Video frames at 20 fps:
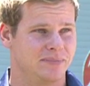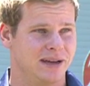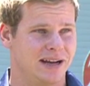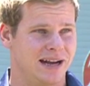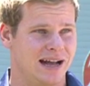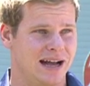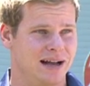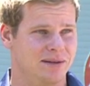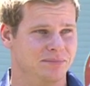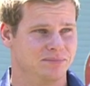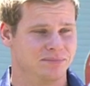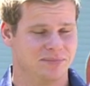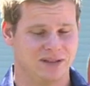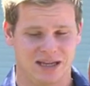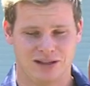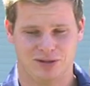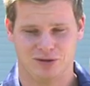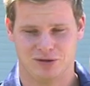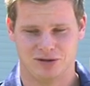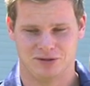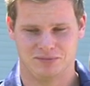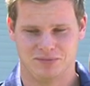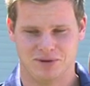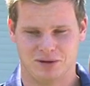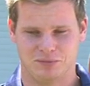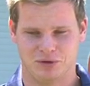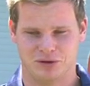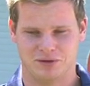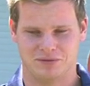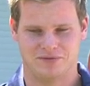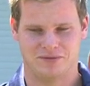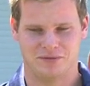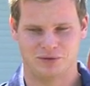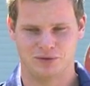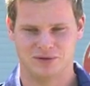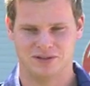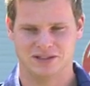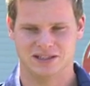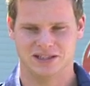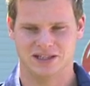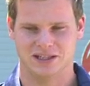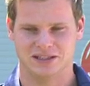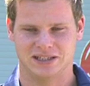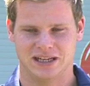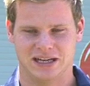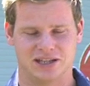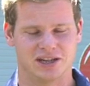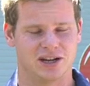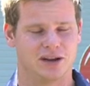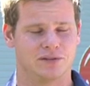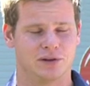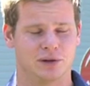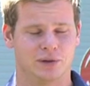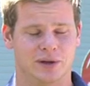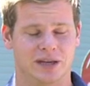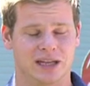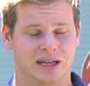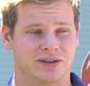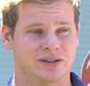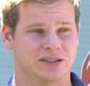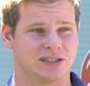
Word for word: But um, yeah, look, I'm, I'm looking forward to, to heading over to India.